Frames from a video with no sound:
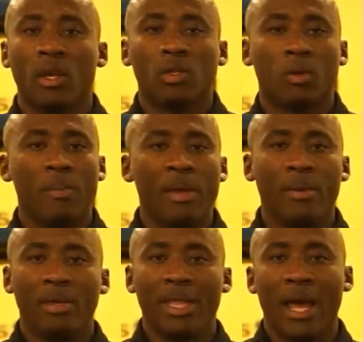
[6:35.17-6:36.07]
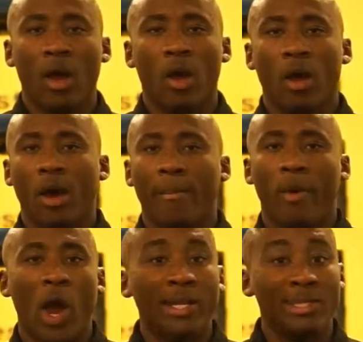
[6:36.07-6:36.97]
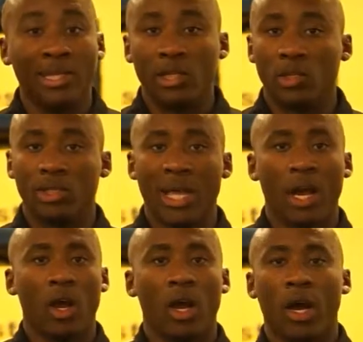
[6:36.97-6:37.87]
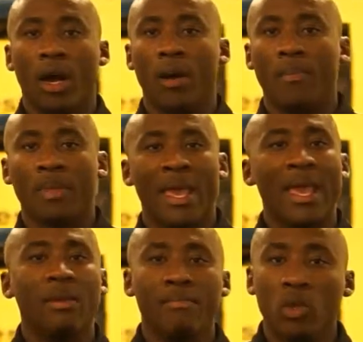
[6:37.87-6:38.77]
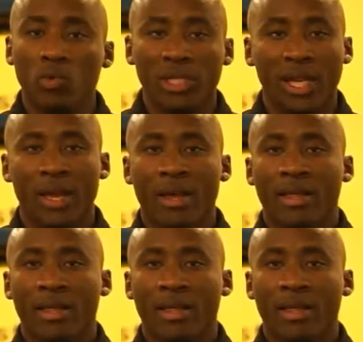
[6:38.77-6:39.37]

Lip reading: so many people that are bartenders, that are in music,